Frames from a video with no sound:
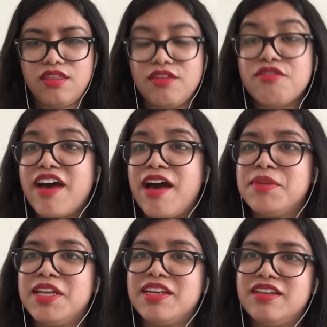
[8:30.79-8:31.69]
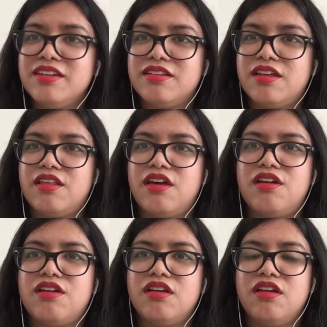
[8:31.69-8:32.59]
family
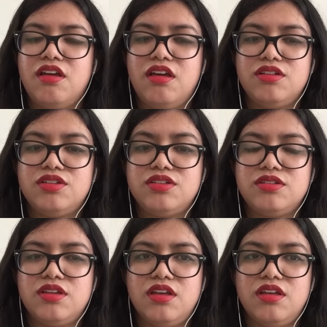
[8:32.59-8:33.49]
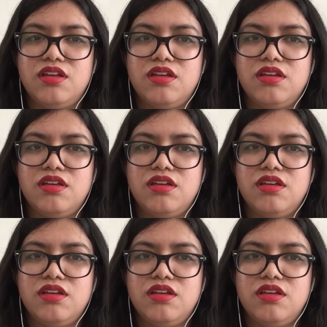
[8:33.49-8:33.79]
that are